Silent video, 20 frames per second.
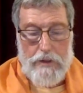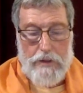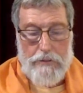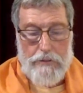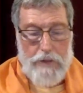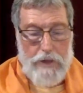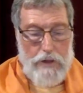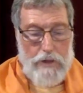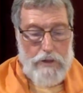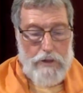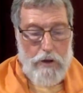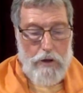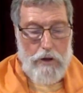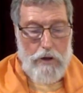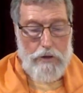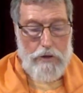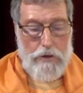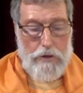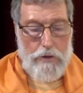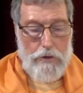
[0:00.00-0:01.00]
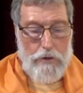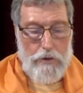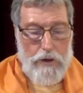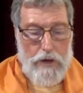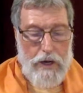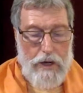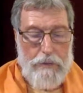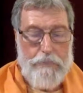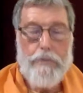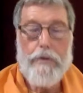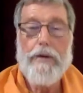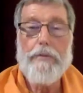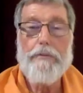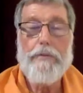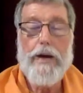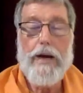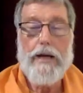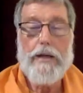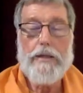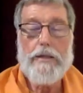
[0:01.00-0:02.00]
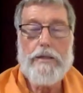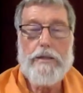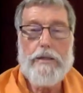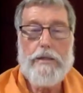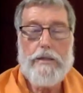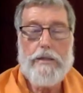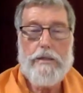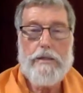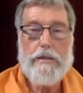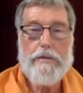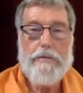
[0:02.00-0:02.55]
That is all the yoga I practice.